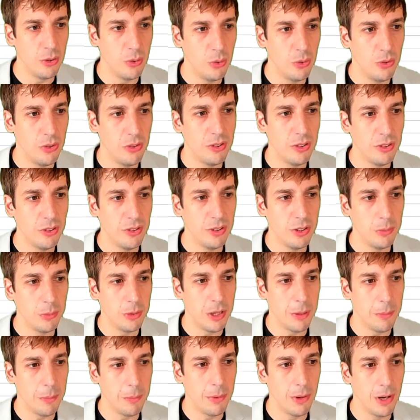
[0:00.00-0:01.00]
System
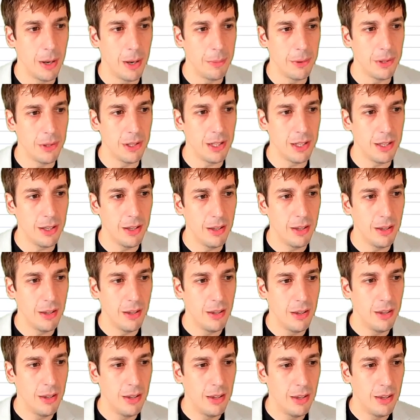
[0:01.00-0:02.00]
getProperty.
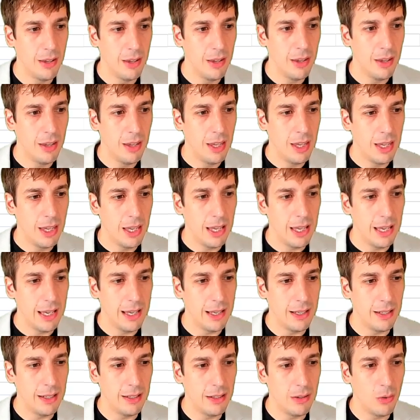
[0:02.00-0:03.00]

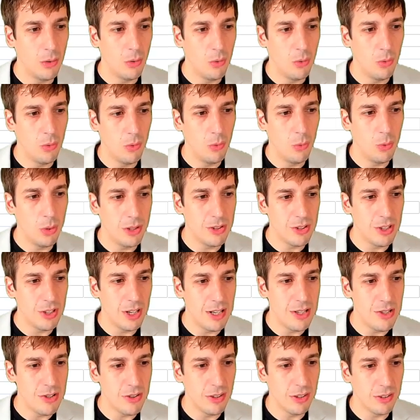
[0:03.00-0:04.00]
And we
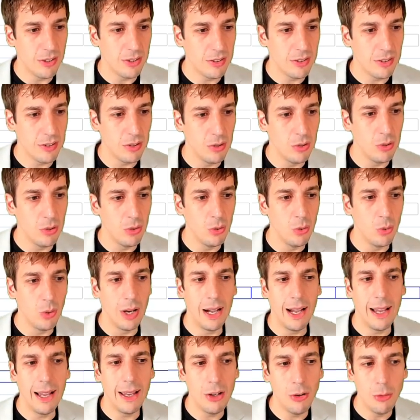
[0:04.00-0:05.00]
change this to
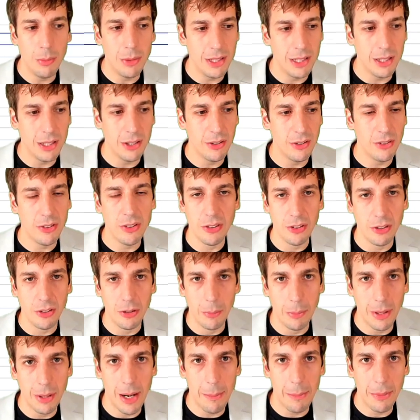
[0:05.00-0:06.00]
IO Moderne system
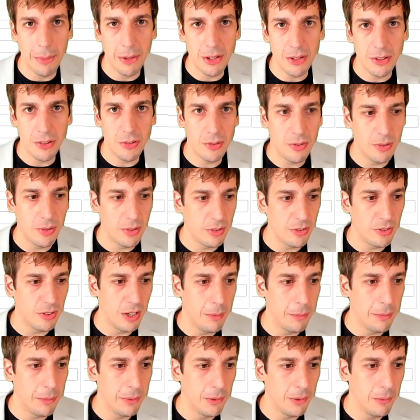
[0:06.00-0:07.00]
properties, for
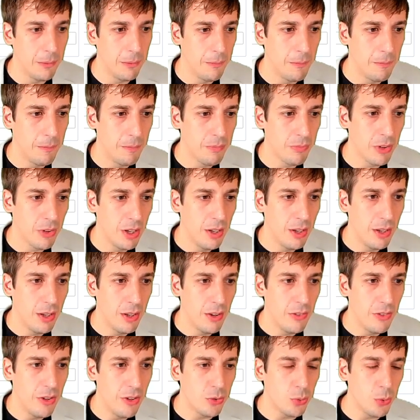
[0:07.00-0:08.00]
example.
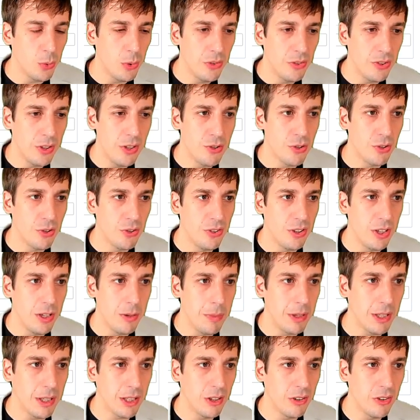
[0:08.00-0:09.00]
This one's interesting
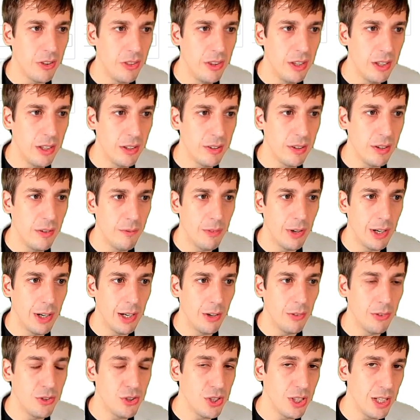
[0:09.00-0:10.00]
because this
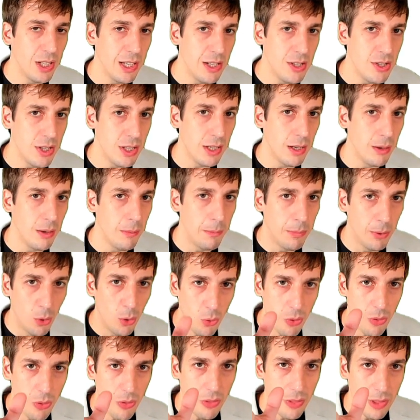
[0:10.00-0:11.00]
involves changing
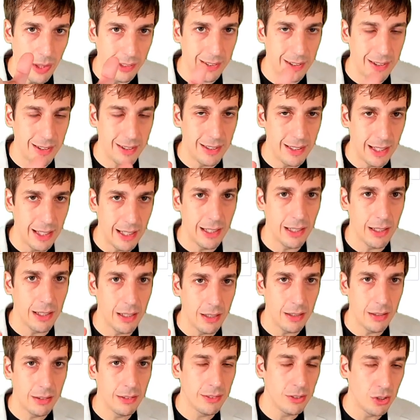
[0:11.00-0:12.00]
both that
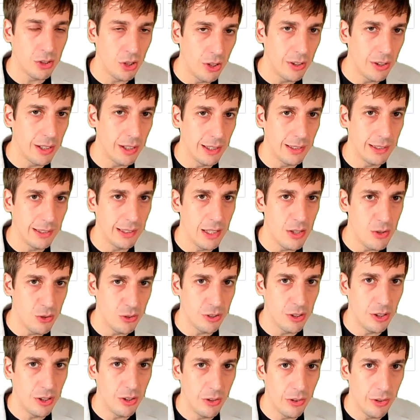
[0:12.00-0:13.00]
static target that you
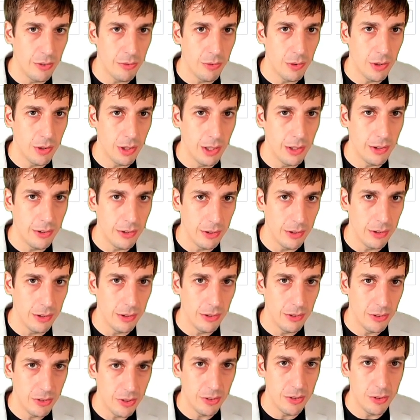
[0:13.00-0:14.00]
saw on the front, the
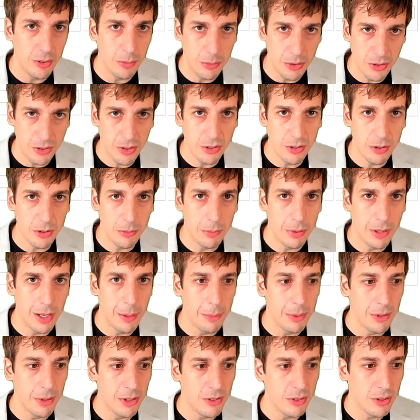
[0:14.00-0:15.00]
system to system
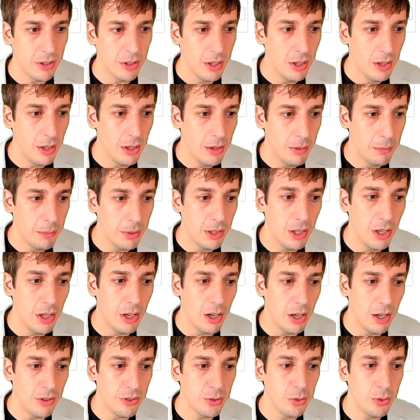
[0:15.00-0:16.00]
properties, but it
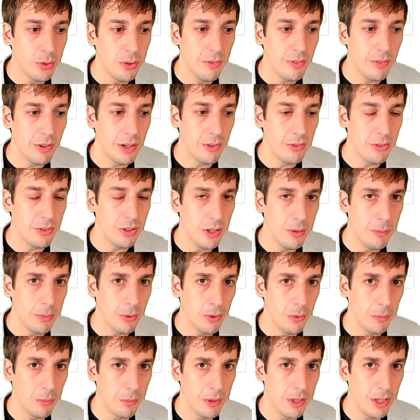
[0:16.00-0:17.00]
also involves
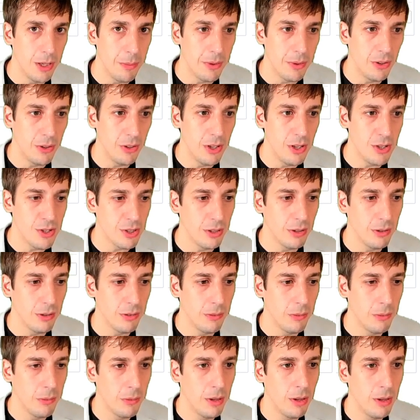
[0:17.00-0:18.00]
import manipulation.
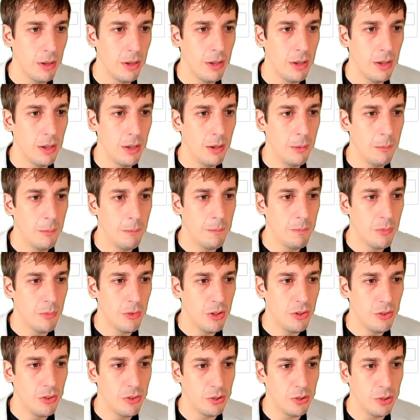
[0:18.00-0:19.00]

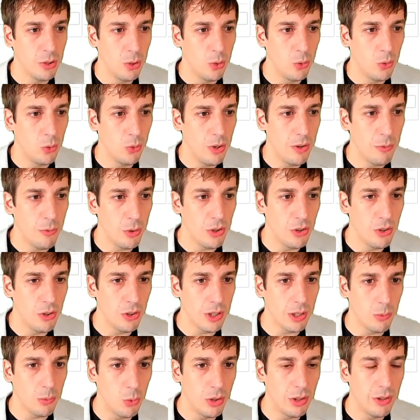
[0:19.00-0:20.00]
So if we look
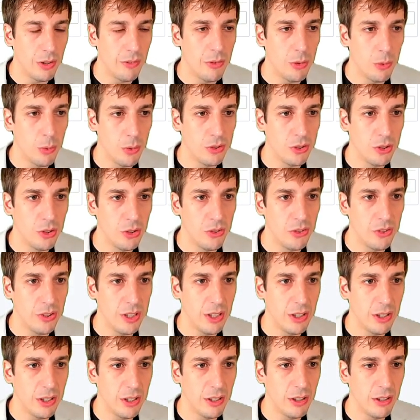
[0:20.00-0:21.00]
at one of the results
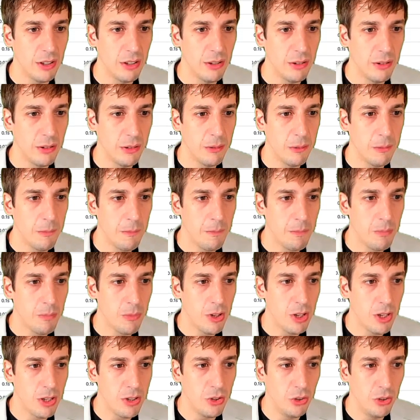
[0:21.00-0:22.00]
here,
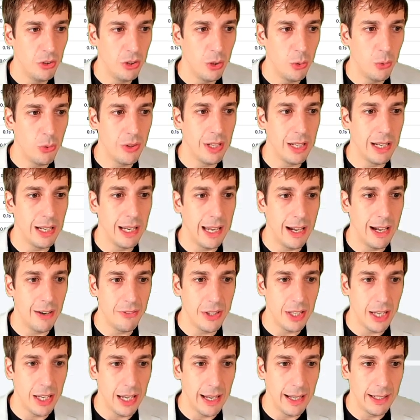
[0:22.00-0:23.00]
you'll note that I have
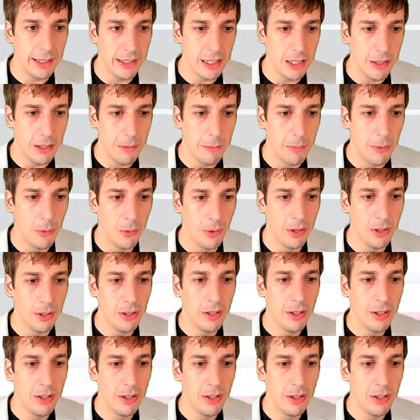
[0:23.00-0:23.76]
to add an import.